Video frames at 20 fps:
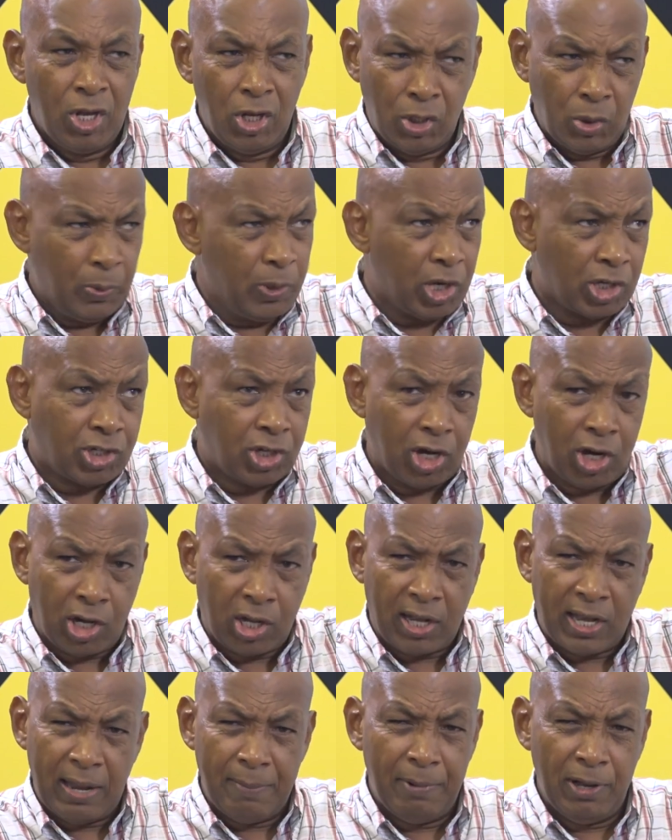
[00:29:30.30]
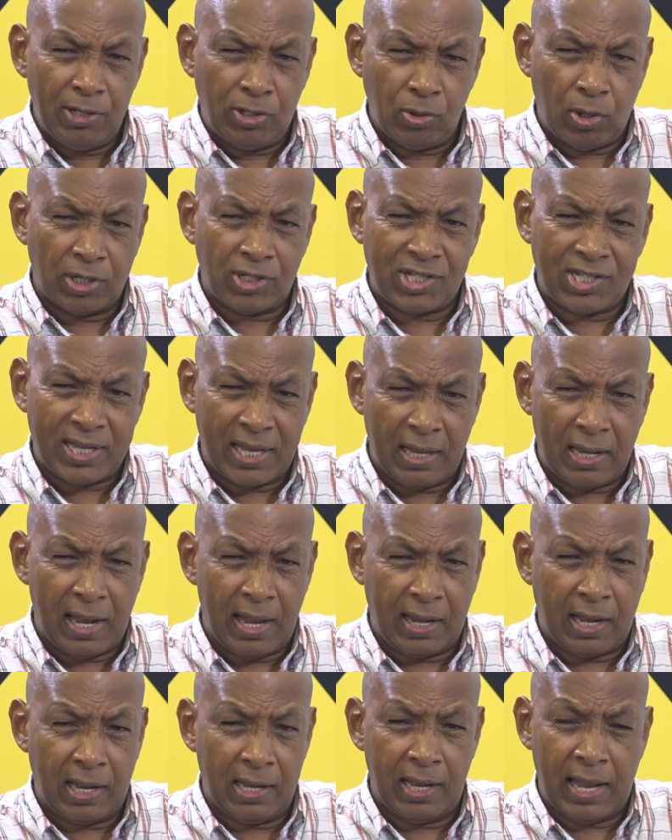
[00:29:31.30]
Do we just hurl them into a cell
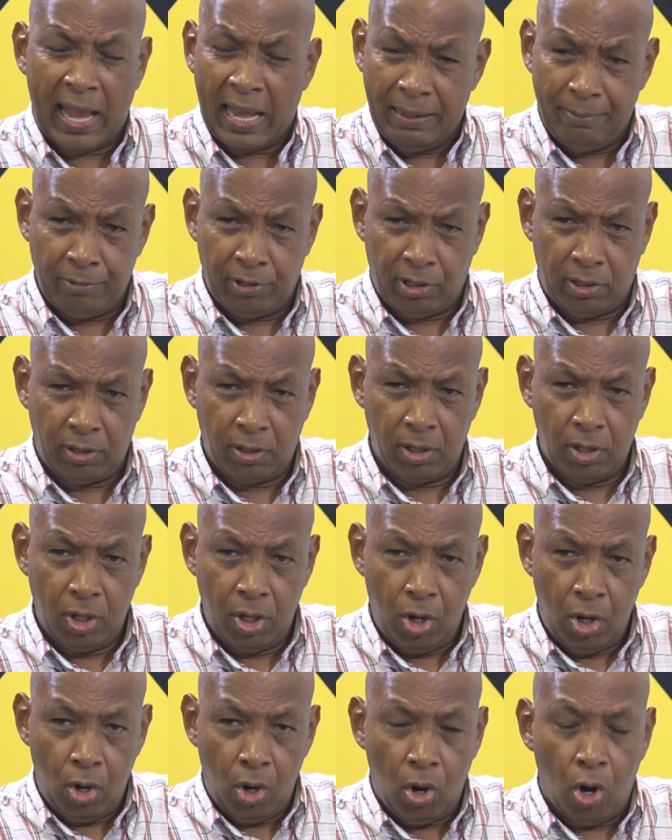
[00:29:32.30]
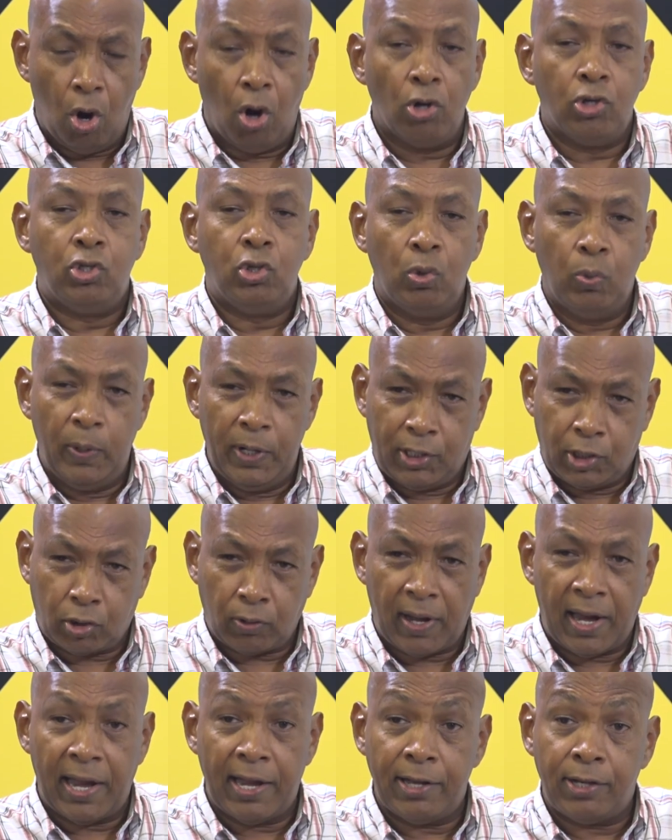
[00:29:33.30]
like an animal, or do we
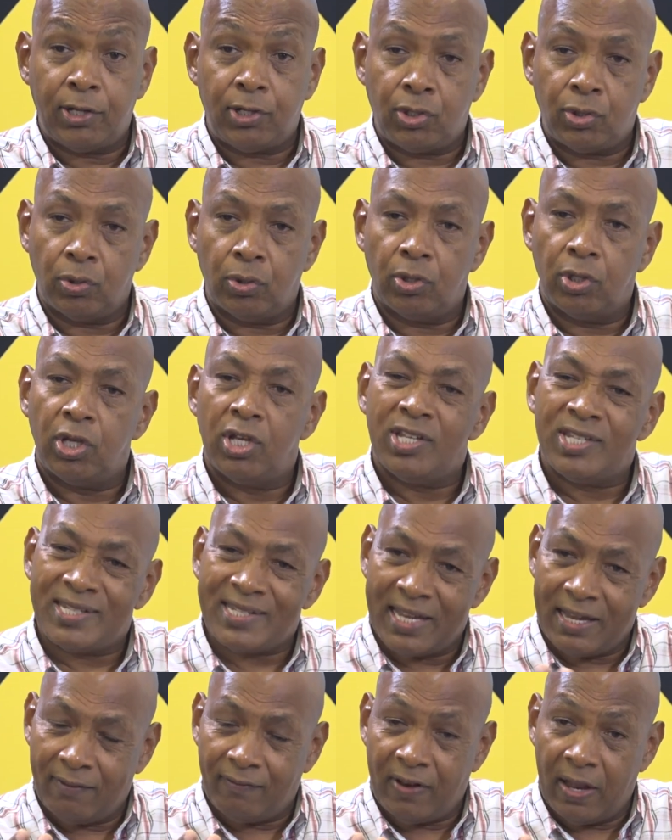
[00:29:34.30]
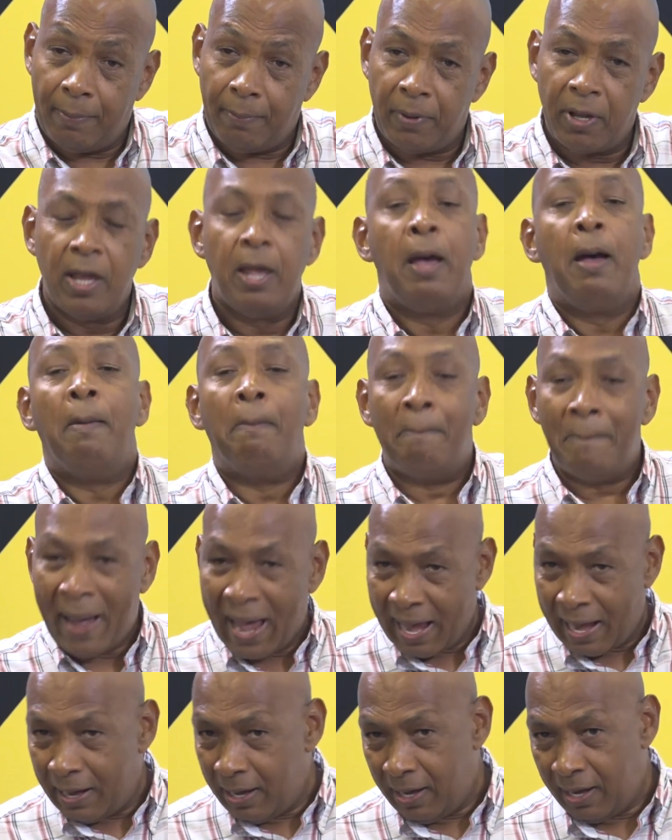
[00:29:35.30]
try to save them?
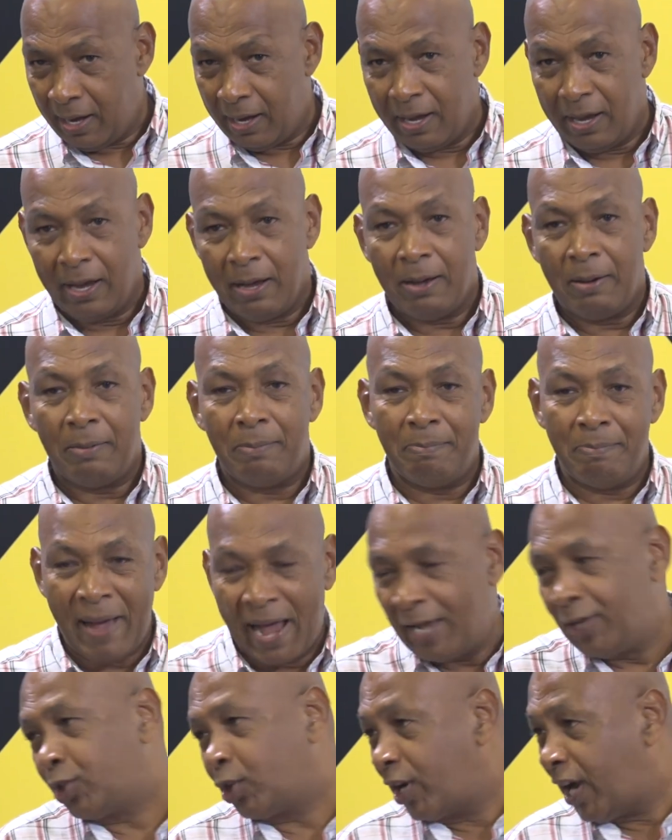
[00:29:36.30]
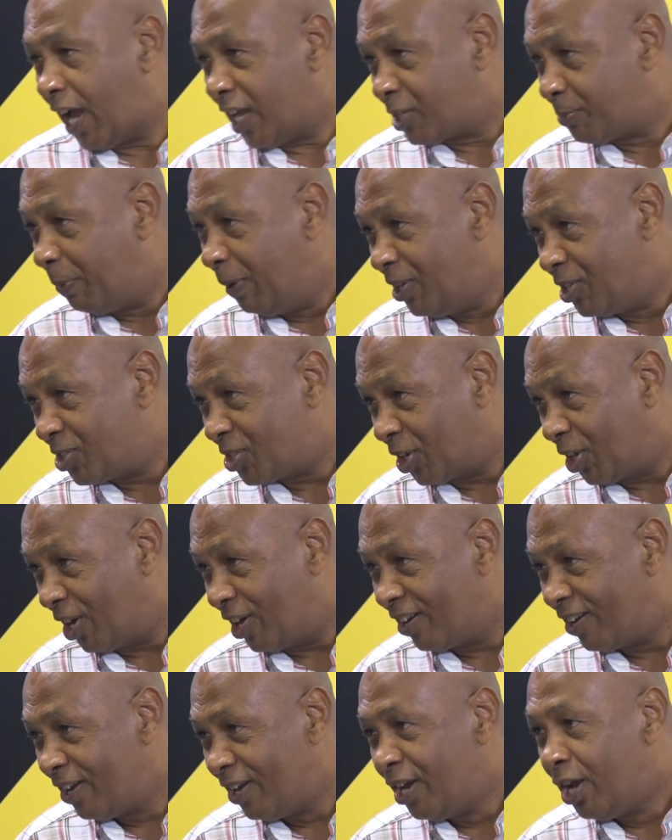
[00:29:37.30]
My mantra has been, sir,
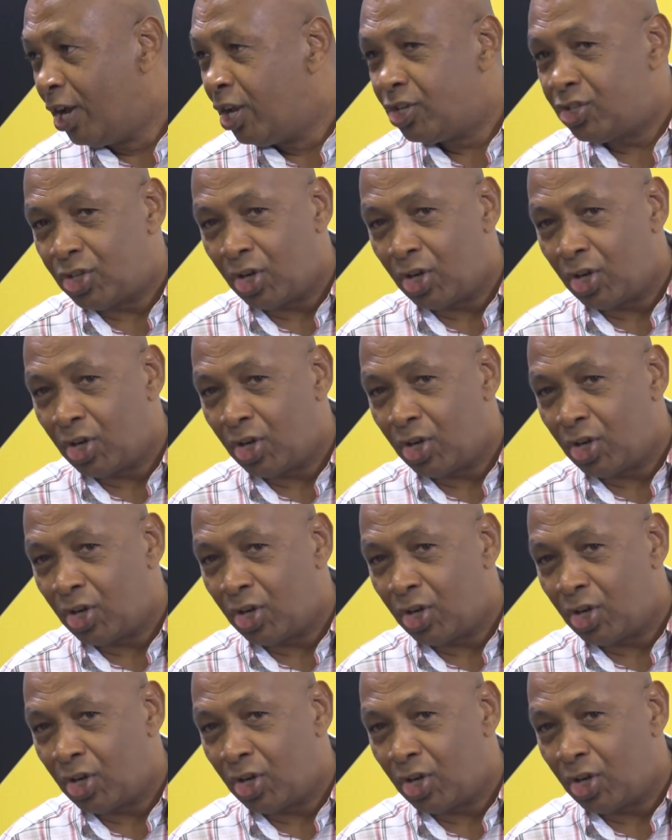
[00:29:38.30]
mm -hmm.